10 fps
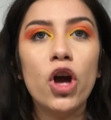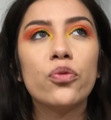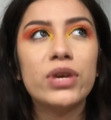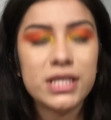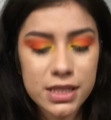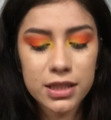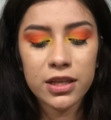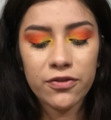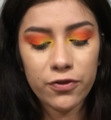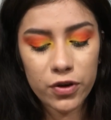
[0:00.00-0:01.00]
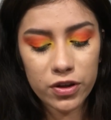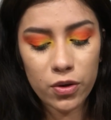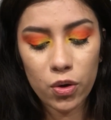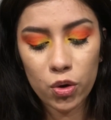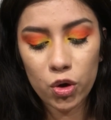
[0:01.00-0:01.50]
Recently, for the
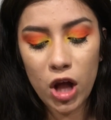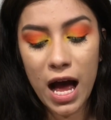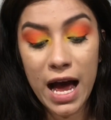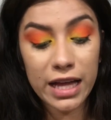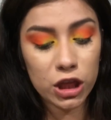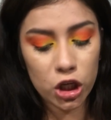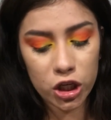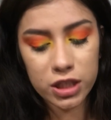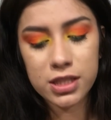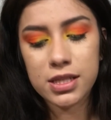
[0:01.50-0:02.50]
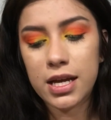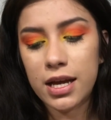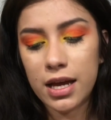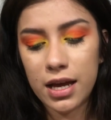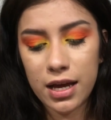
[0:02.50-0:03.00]
whole eye looks
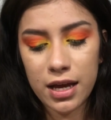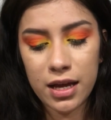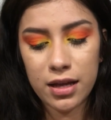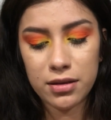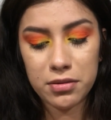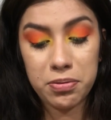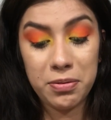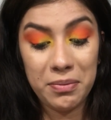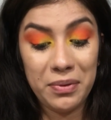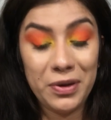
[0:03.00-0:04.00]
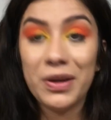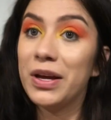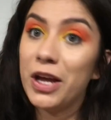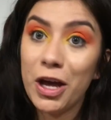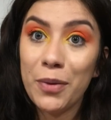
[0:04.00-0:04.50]
and
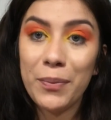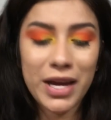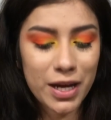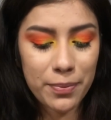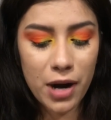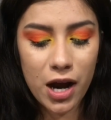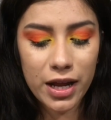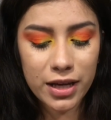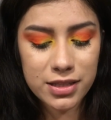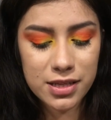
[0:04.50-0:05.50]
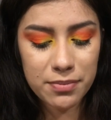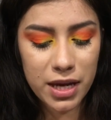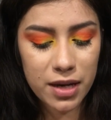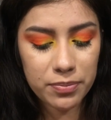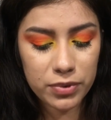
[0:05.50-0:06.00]
makeup products and
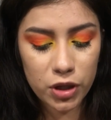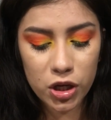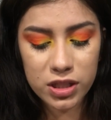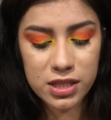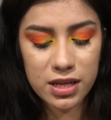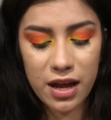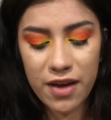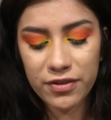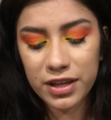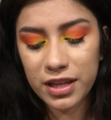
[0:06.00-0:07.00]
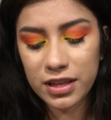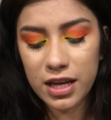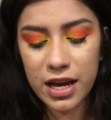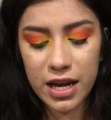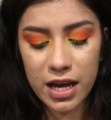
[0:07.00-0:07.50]
makeup looks and everything
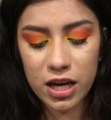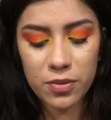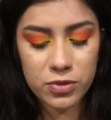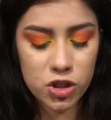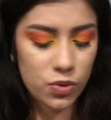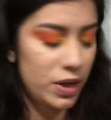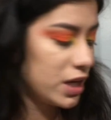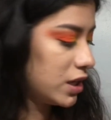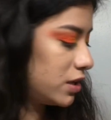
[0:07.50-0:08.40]
that I end up doing,